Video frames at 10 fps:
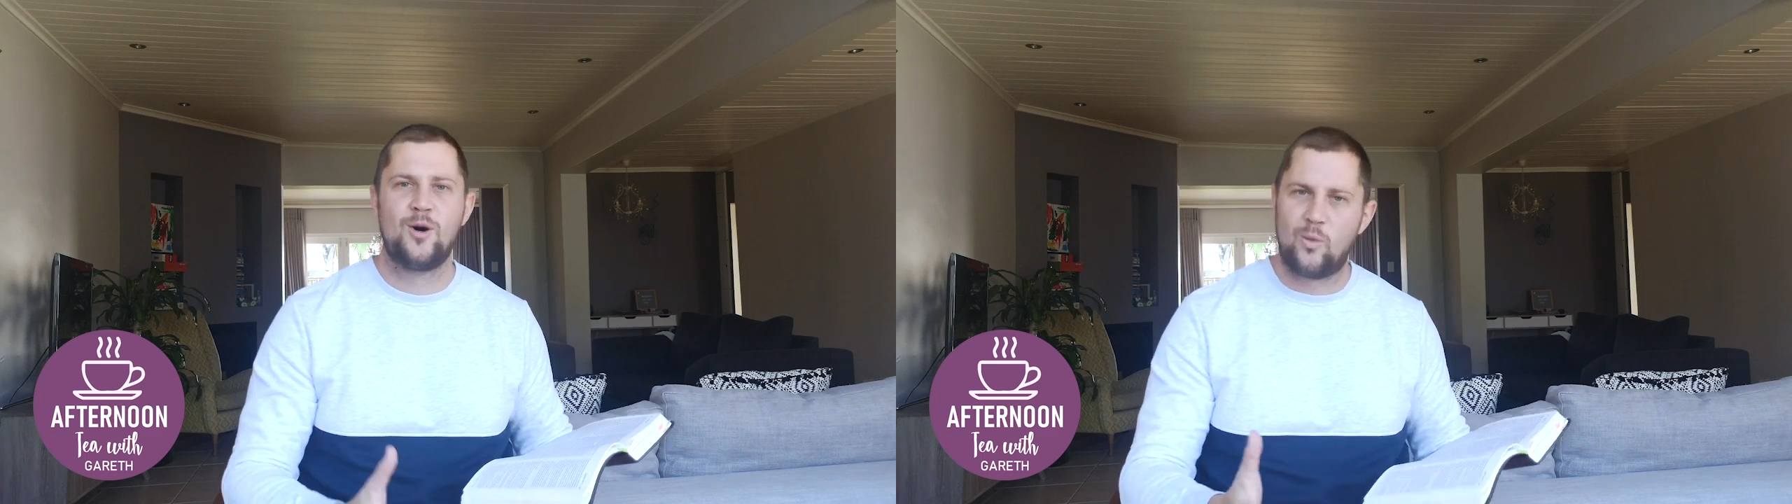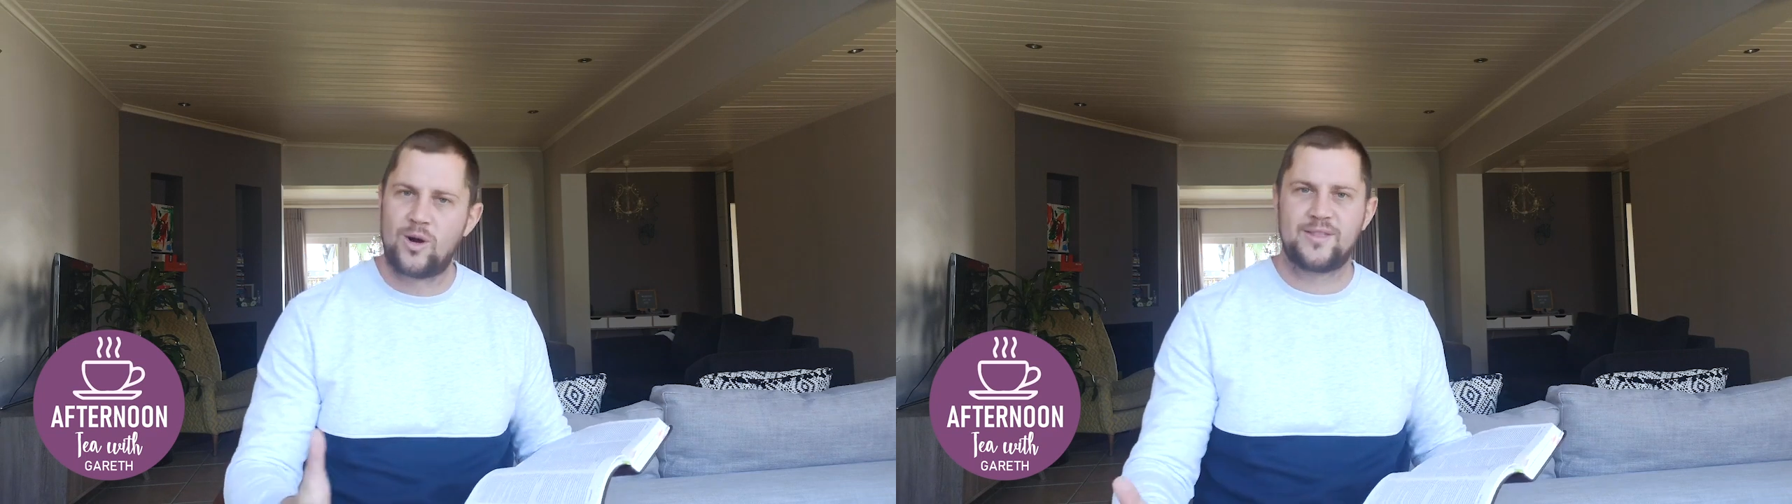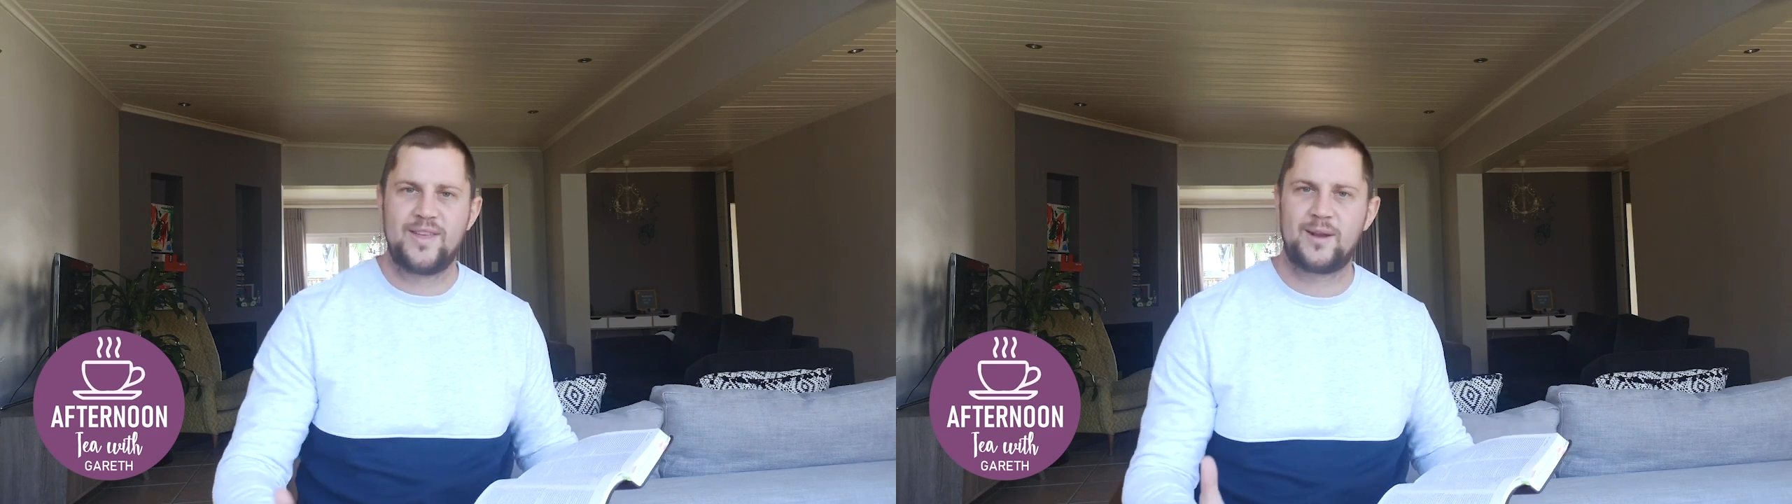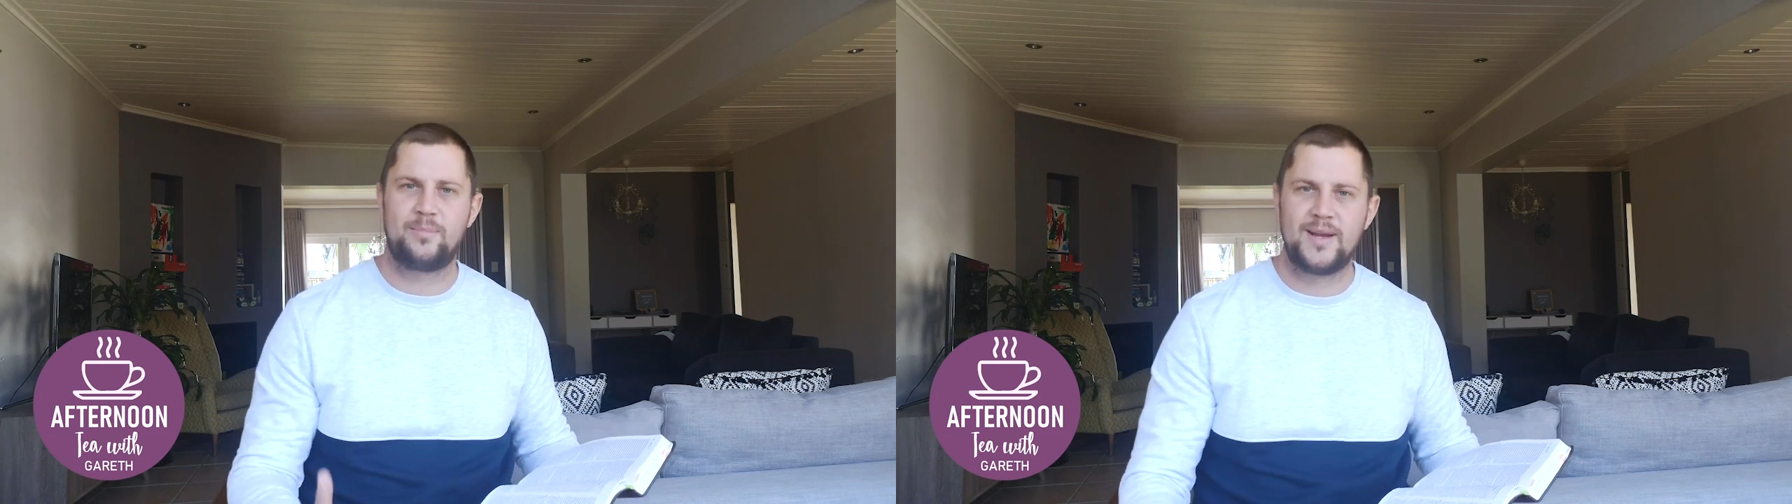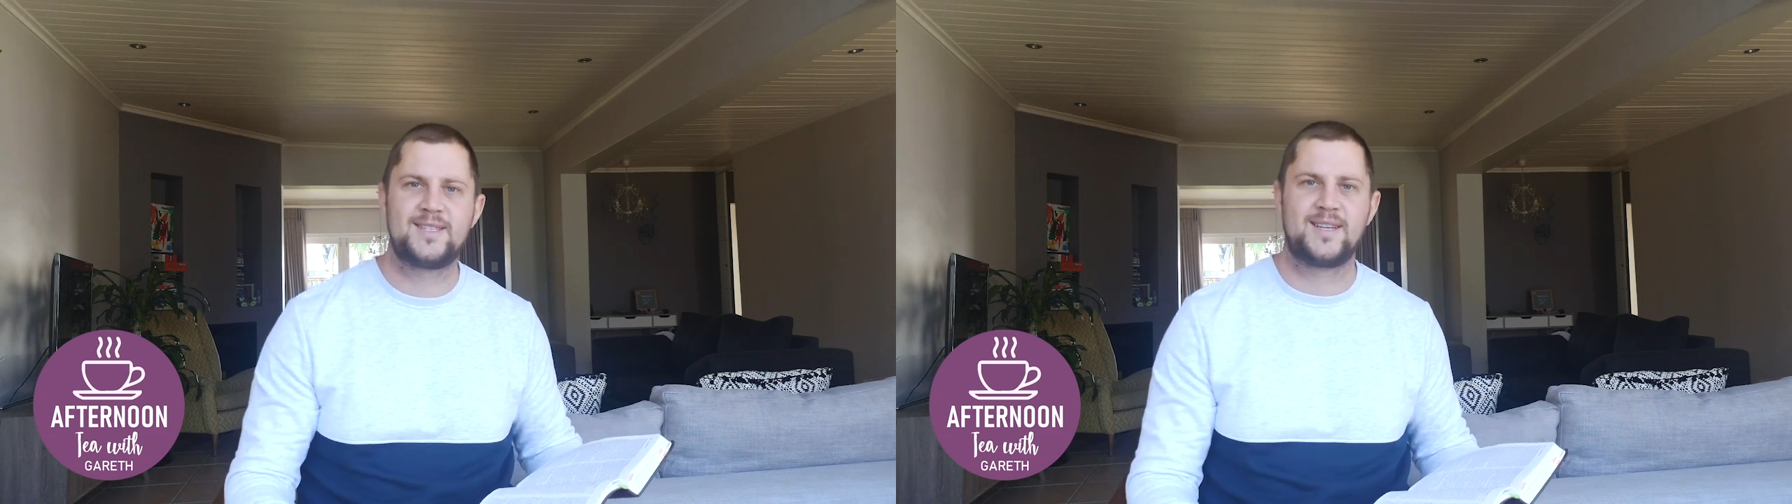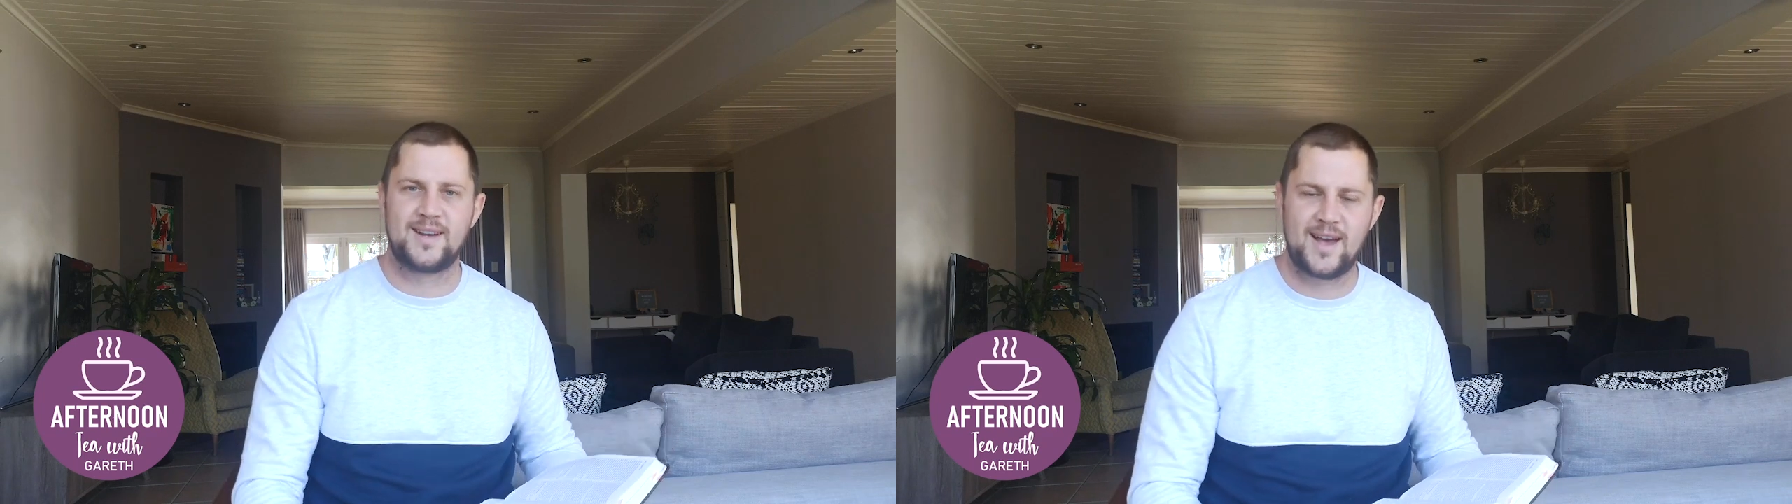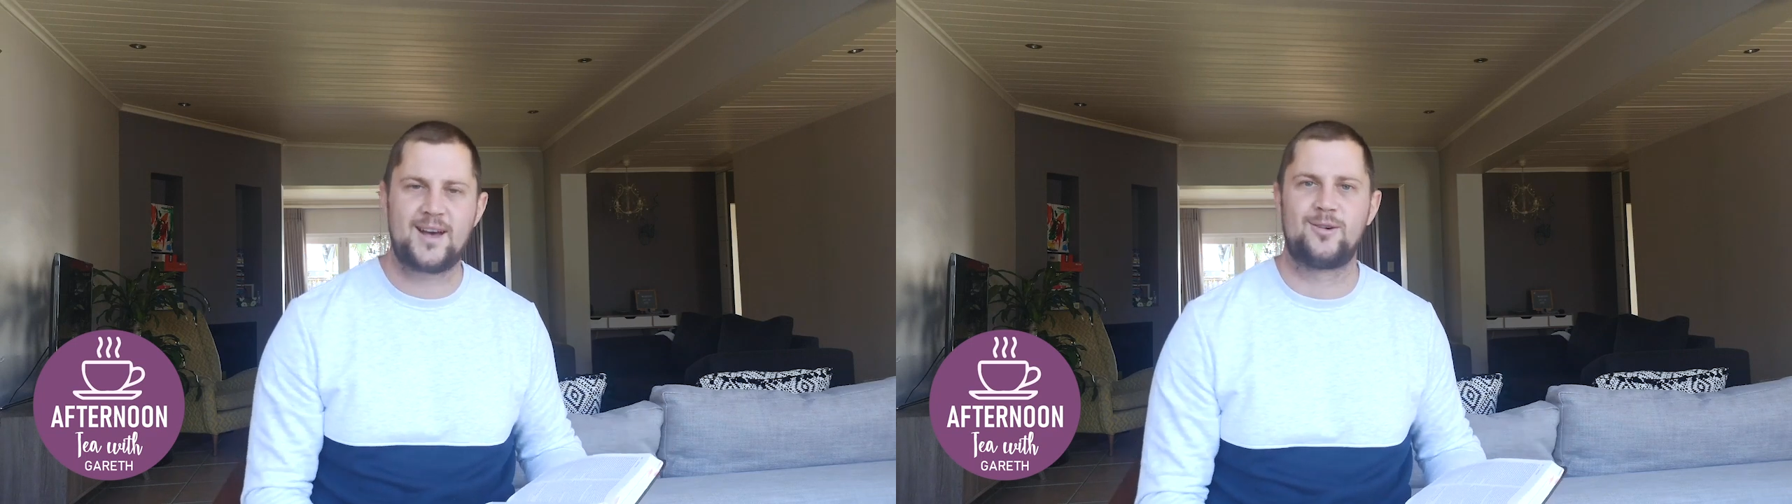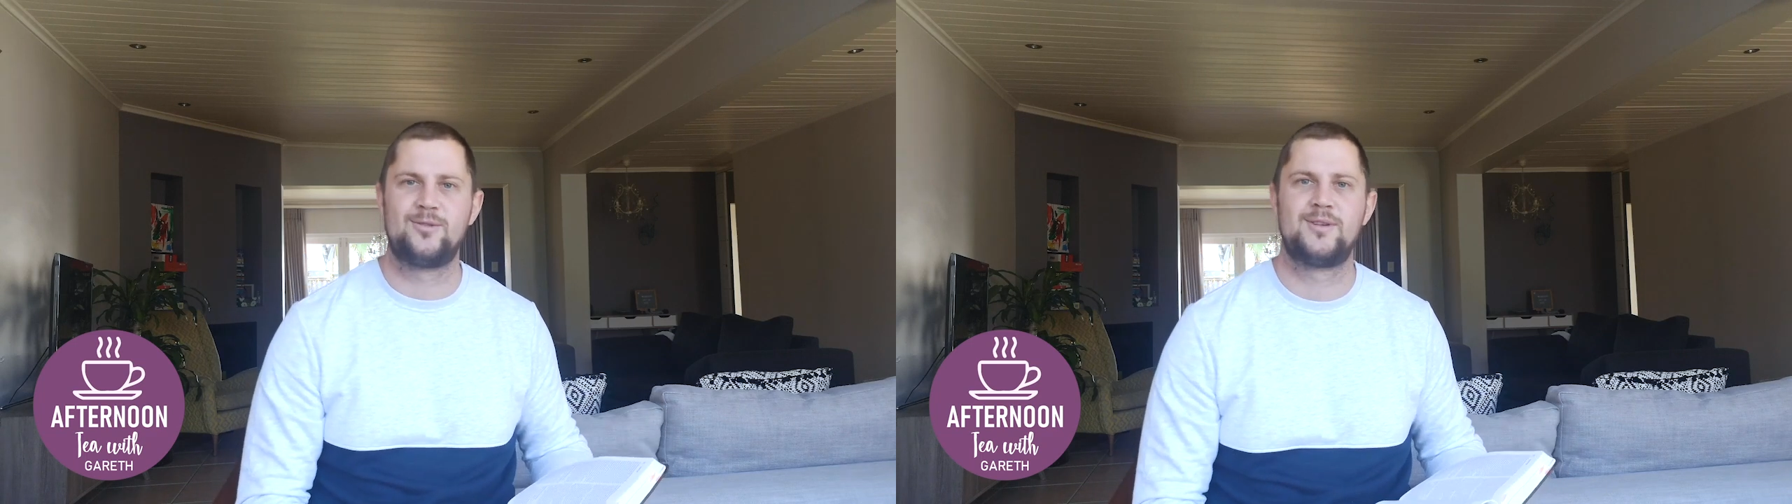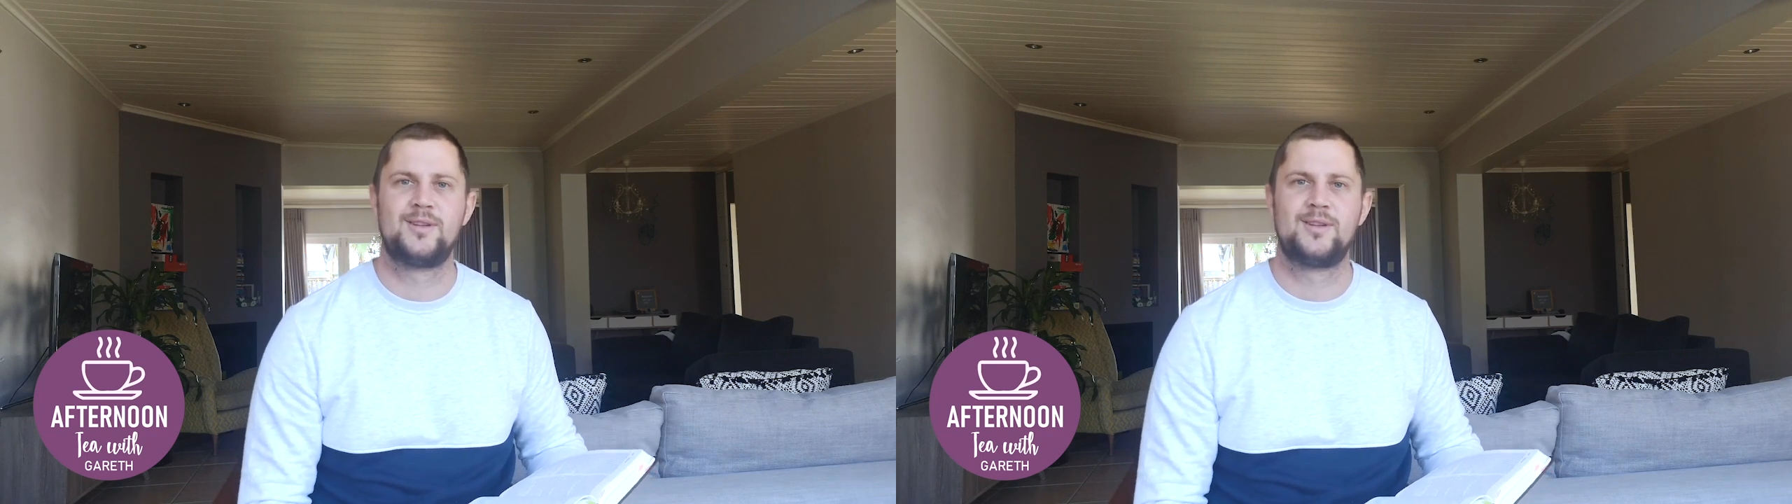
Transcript: want that blessing now.